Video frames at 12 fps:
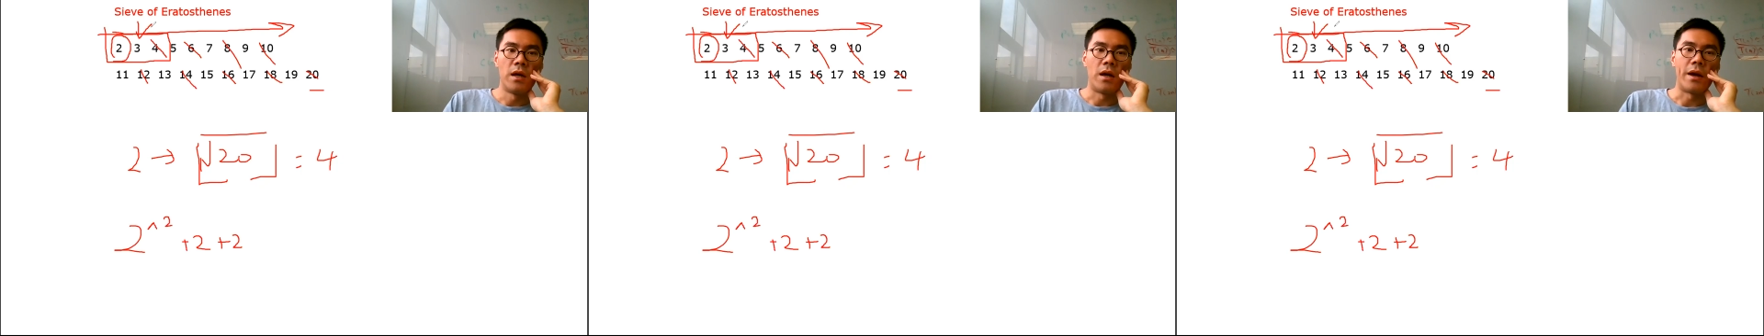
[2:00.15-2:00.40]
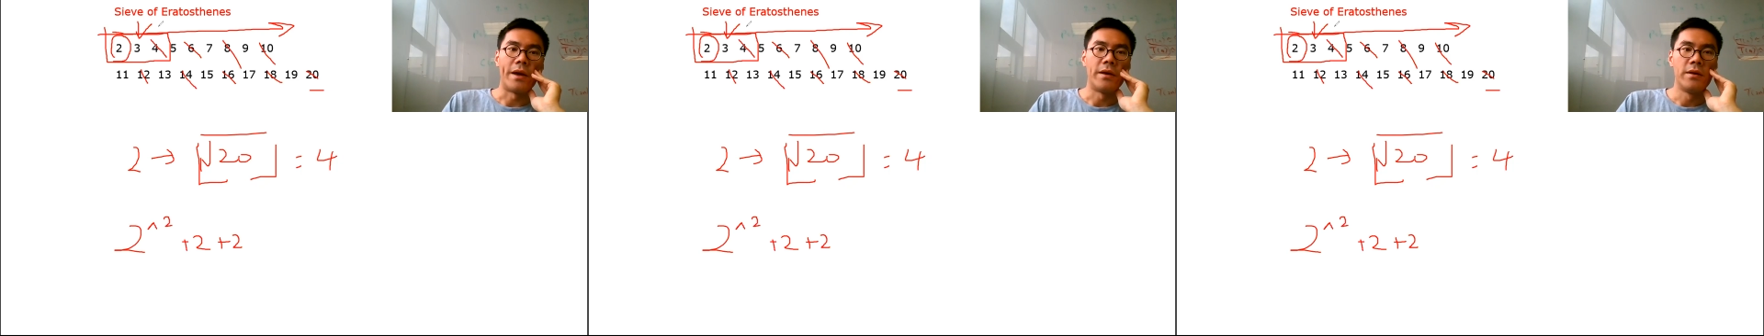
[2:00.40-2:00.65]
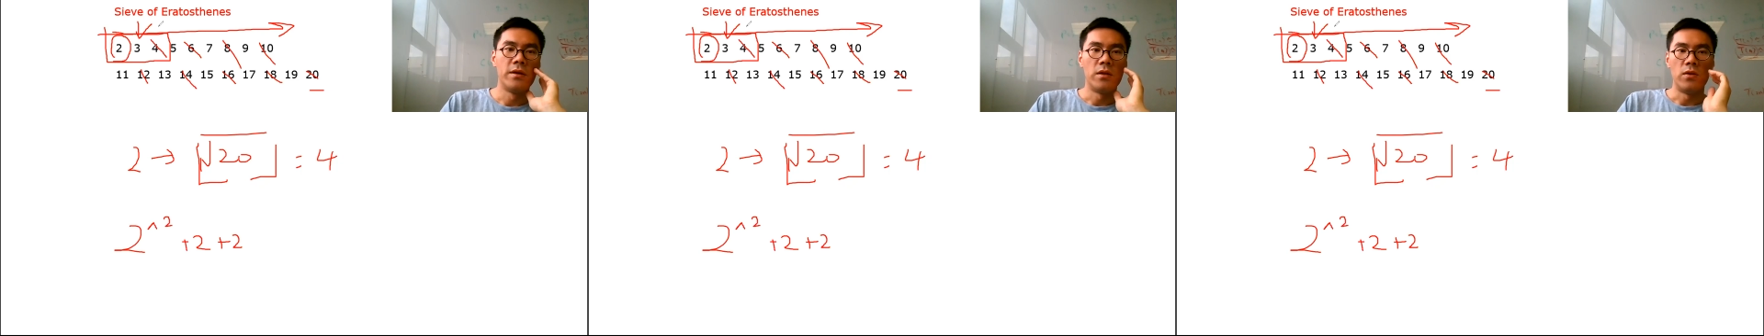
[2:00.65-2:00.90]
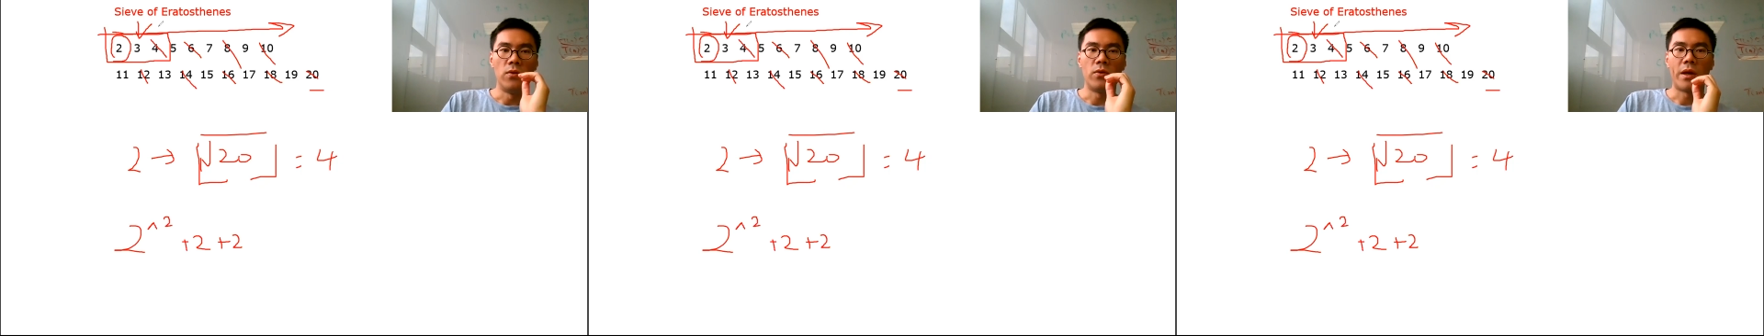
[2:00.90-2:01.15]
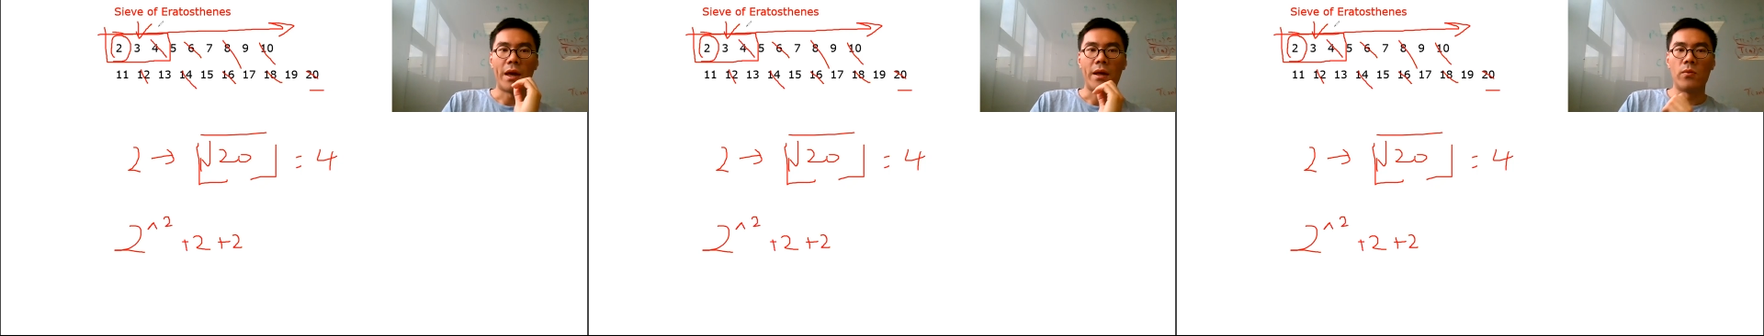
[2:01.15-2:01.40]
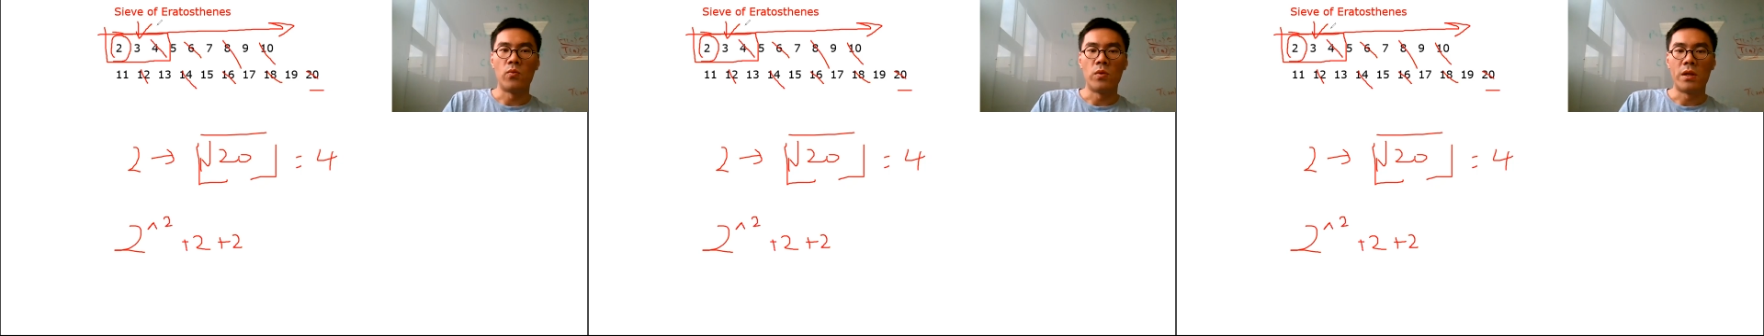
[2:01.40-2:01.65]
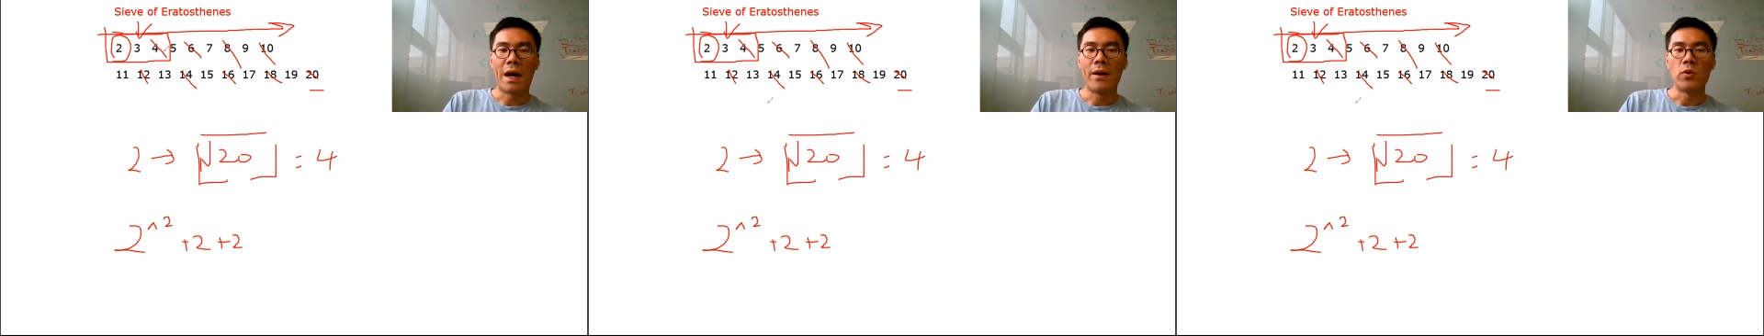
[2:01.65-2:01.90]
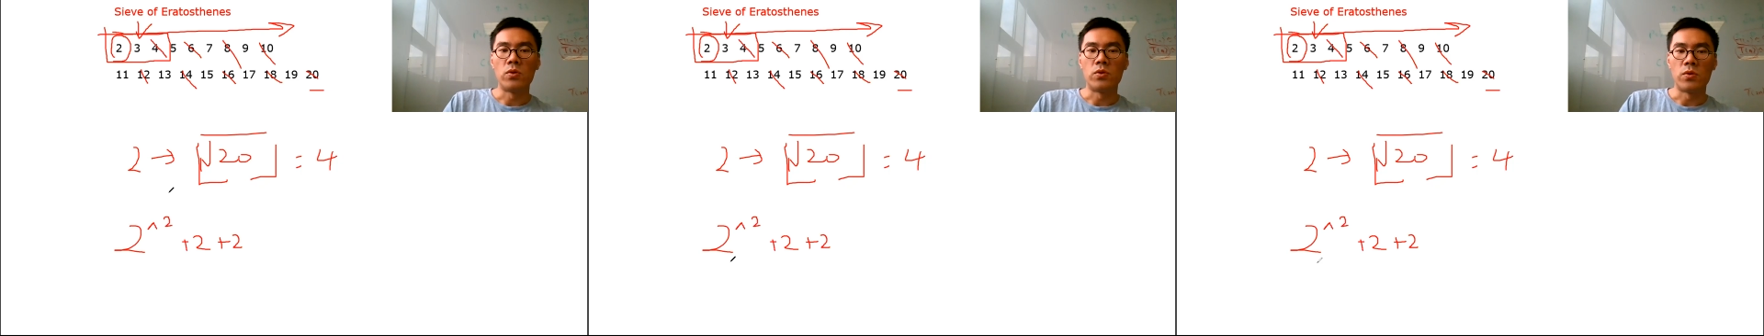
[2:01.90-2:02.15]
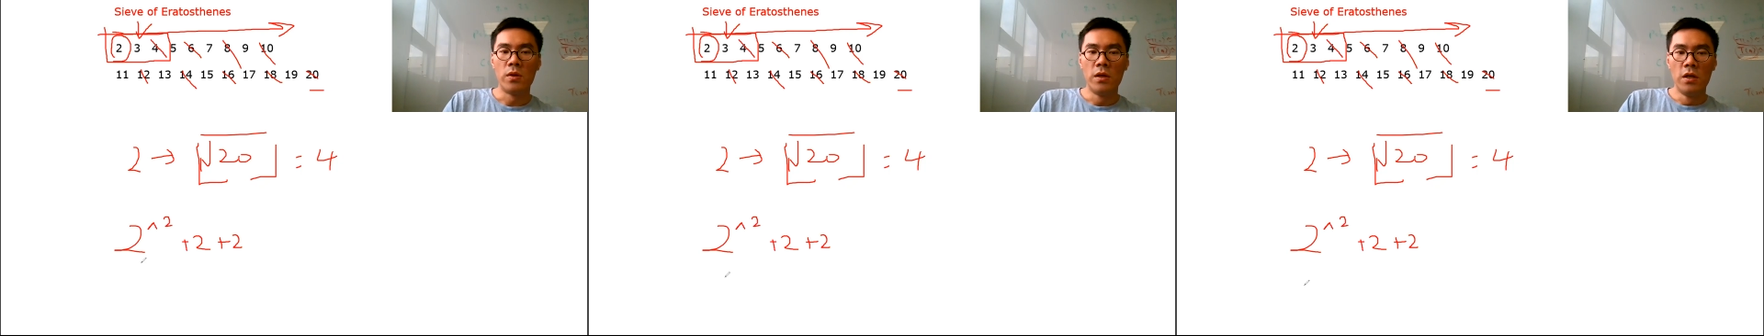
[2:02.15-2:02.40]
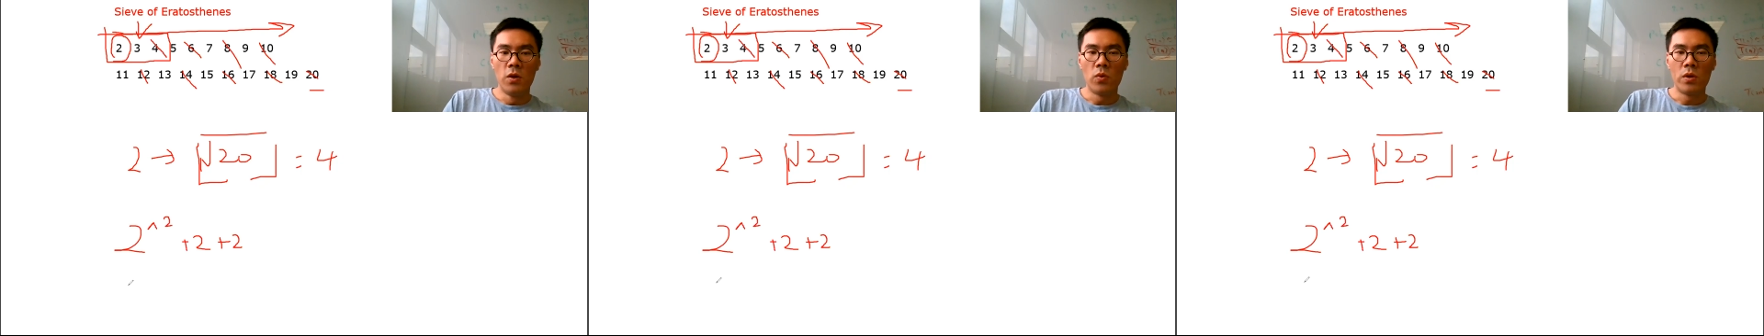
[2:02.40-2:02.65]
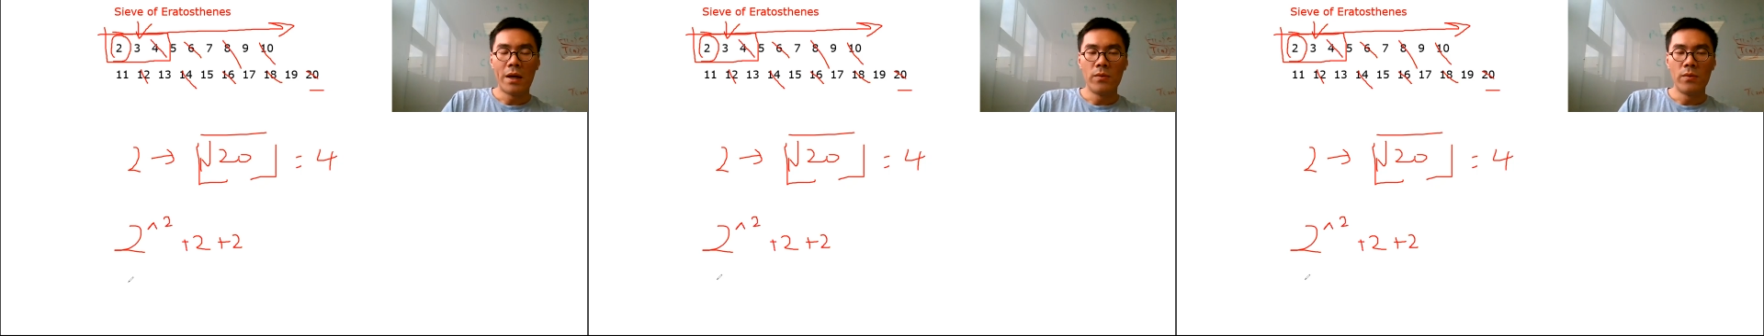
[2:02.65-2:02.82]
All right, look at what I will do. What